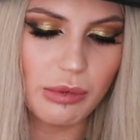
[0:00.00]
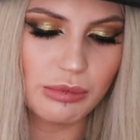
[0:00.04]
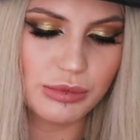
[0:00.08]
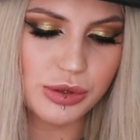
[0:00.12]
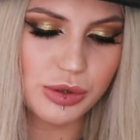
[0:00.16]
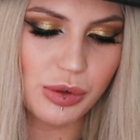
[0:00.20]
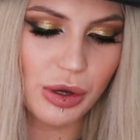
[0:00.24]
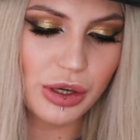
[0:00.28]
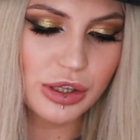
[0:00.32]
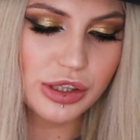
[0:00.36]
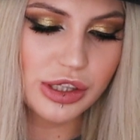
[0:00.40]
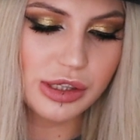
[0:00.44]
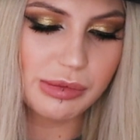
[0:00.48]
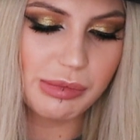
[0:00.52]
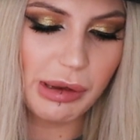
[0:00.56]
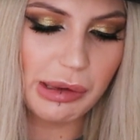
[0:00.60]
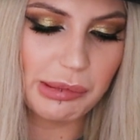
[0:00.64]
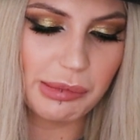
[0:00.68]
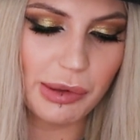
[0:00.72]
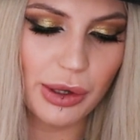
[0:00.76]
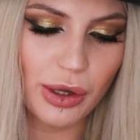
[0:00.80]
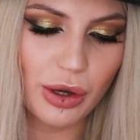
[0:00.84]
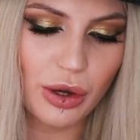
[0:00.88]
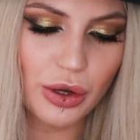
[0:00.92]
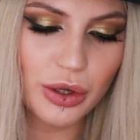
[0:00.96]
So I used to
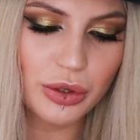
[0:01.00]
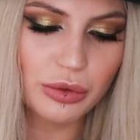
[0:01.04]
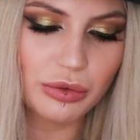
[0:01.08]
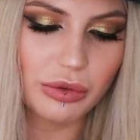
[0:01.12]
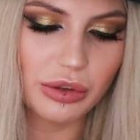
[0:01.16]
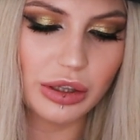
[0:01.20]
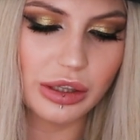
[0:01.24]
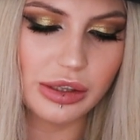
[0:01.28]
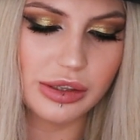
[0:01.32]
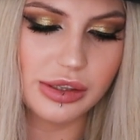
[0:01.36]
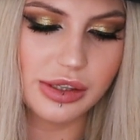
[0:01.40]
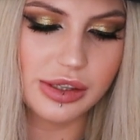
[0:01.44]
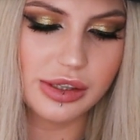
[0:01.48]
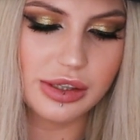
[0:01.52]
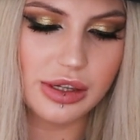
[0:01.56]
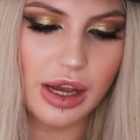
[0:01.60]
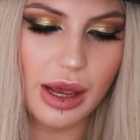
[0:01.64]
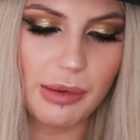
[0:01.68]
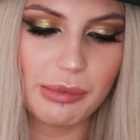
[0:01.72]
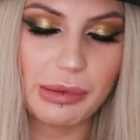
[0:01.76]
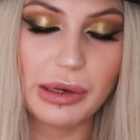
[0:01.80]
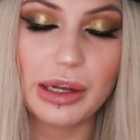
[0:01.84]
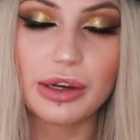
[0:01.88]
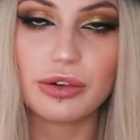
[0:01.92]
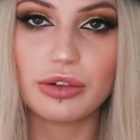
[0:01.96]
make my own ones,
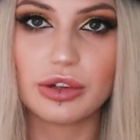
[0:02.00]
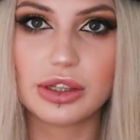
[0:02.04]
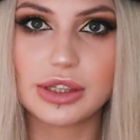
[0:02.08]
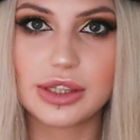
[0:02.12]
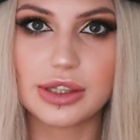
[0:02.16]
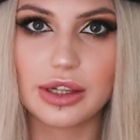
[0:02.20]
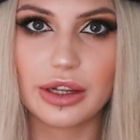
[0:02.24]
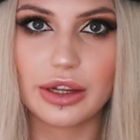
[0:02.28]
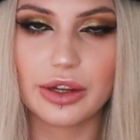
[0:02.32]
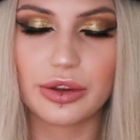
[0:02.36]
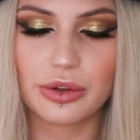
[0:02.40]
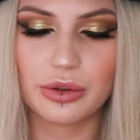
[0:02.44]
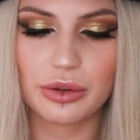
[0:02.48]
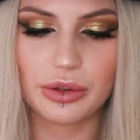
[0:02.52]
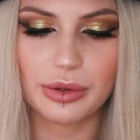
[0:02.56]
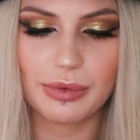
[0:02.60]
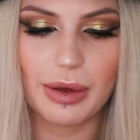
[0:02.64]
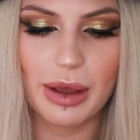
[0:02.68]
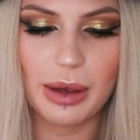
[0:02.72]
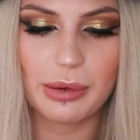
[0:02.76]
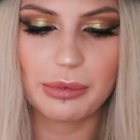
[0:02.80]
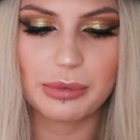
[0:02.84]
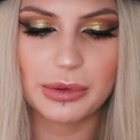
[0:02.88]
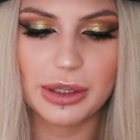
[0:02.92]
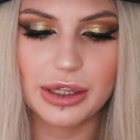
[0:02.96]
but I recently threw them
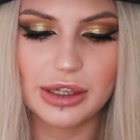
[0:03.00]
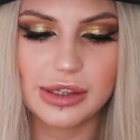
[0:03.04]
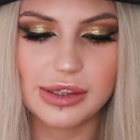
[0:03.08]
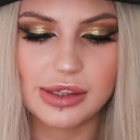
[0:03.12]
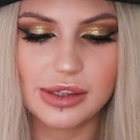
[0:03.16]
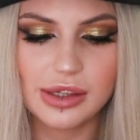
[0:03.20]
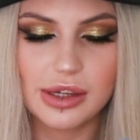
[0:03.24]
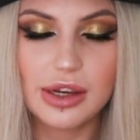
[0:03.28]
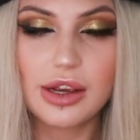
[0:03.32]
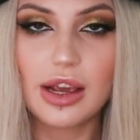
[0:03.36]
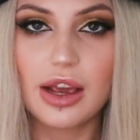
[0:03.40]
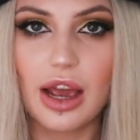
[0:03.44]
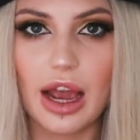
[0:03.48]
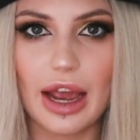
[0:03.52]
out because